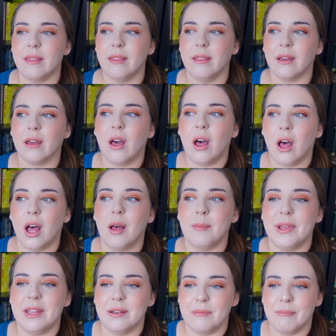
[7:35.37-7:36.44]
the
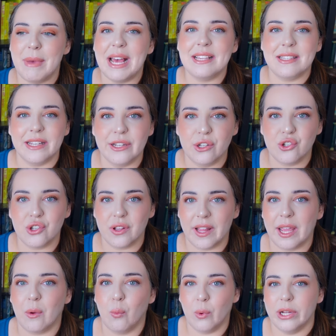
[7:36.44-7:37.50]
common message
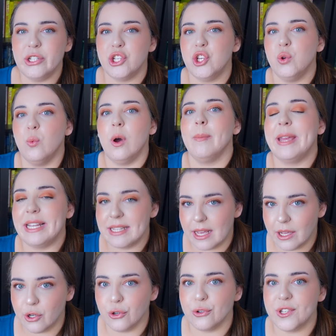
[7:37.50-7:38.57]
like what do you want me
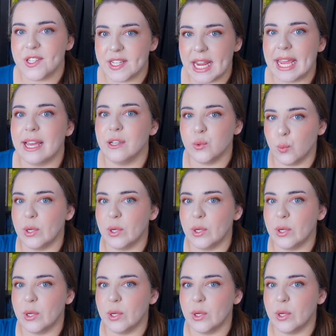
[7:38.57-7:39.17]
to understand